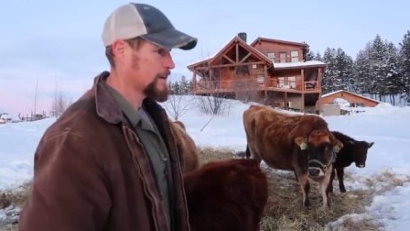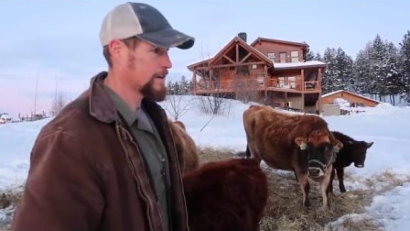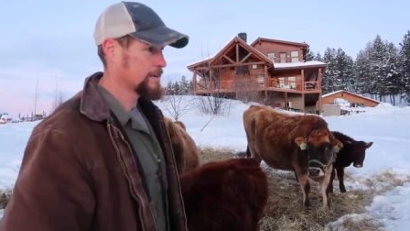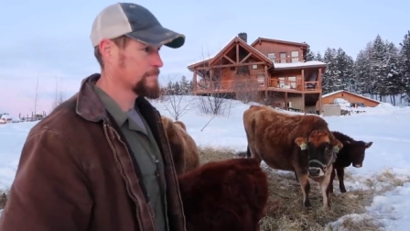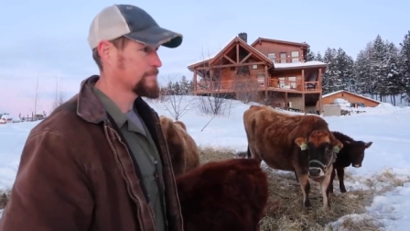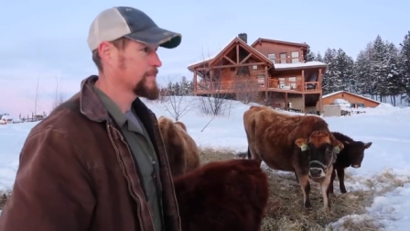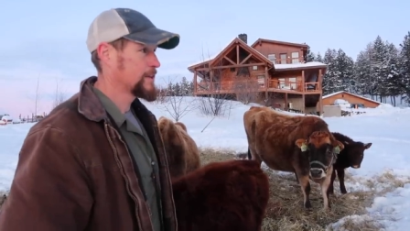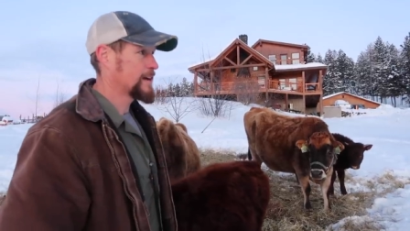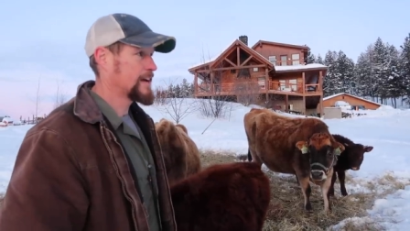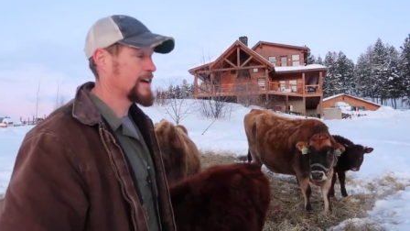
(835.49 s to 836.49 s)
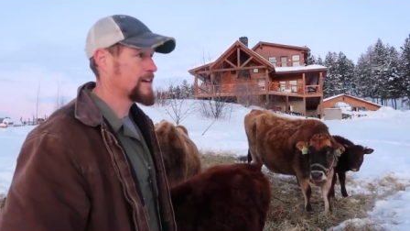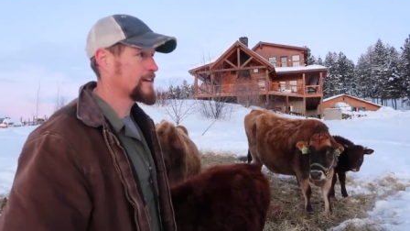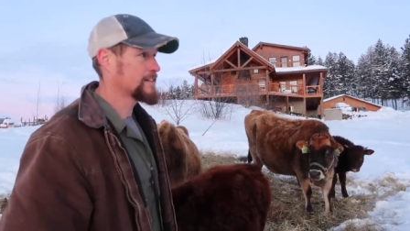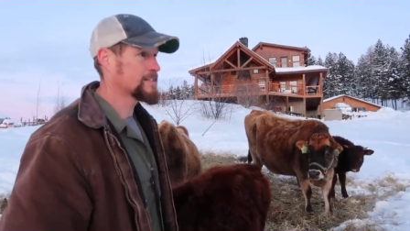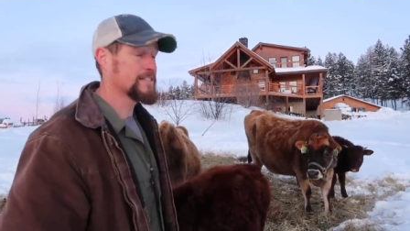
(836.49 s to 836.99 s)
Um, I had
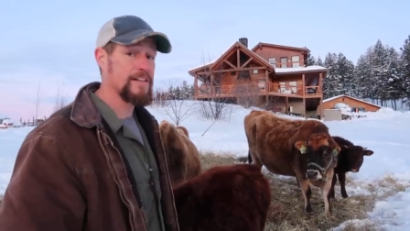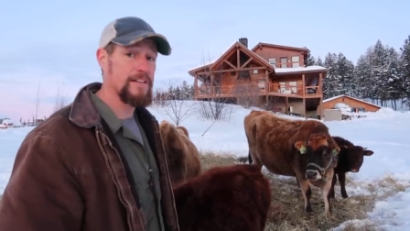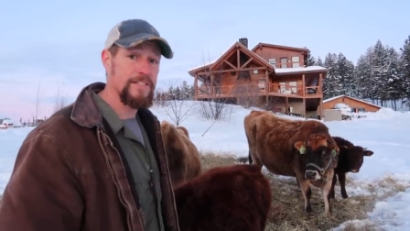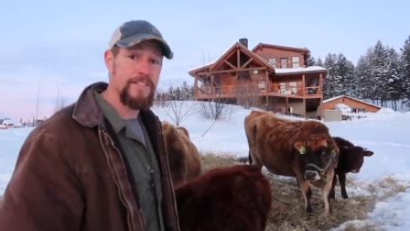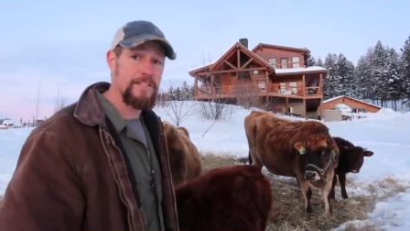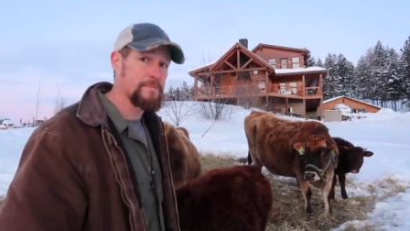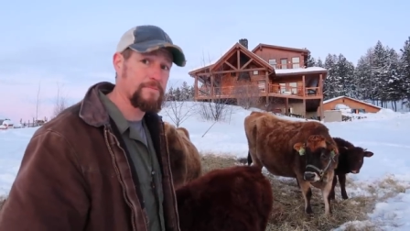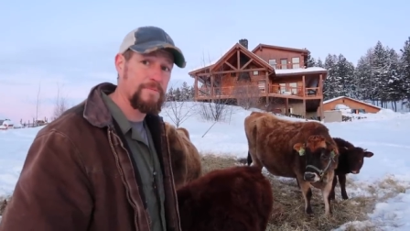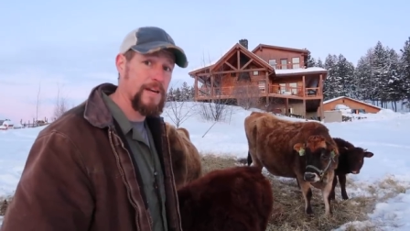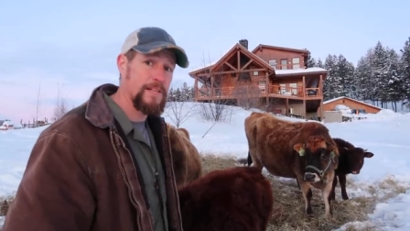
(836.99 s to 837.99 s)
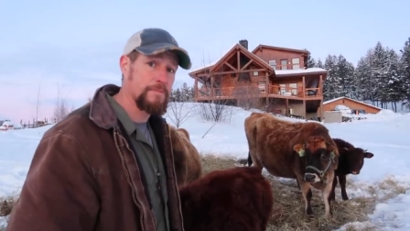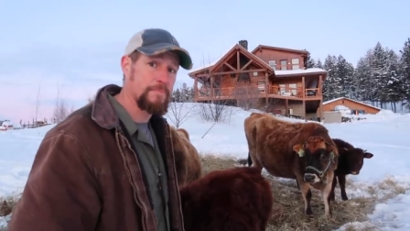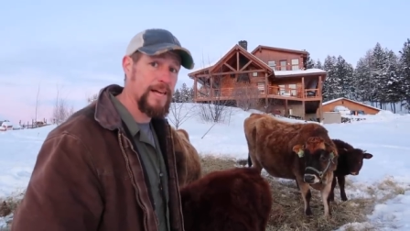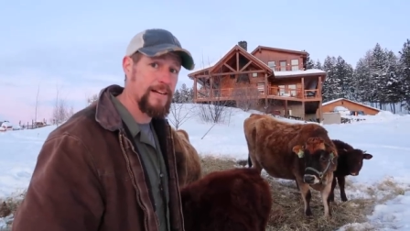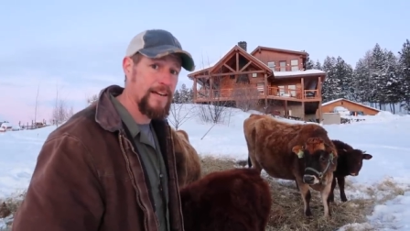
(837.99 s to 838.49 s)
a steer, just a regular
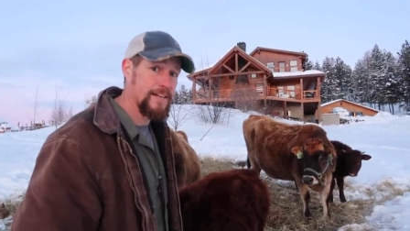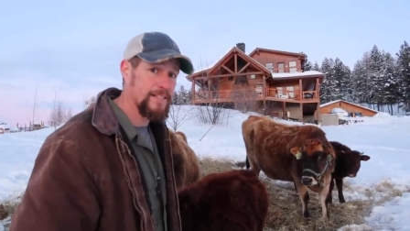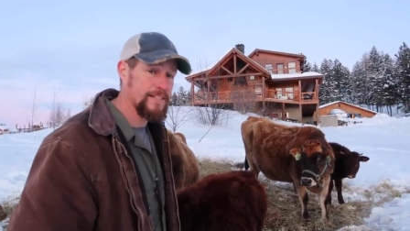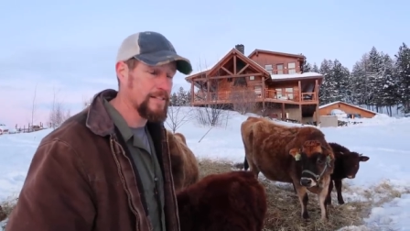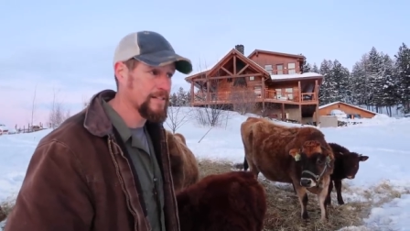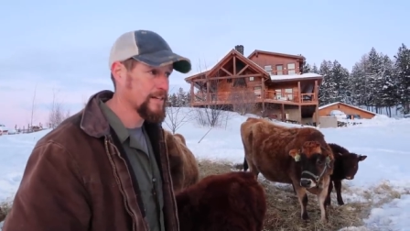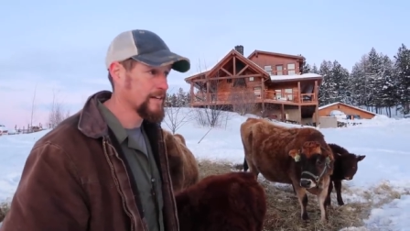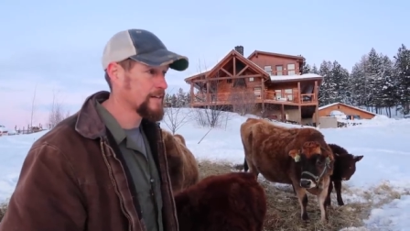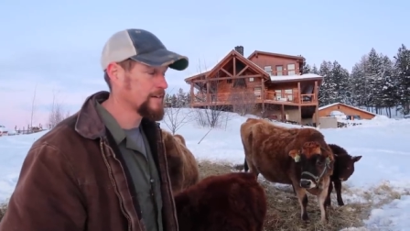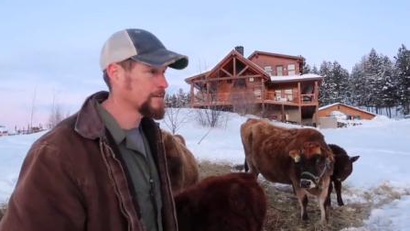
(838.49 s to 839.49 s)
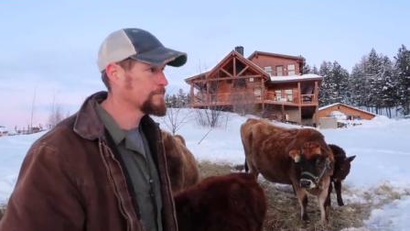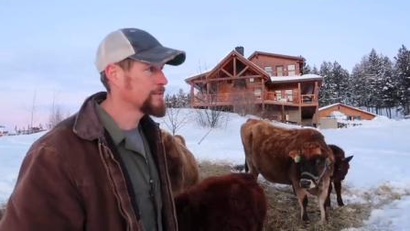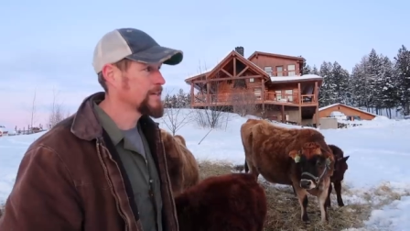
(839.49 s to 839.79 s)
black Angus steer that um,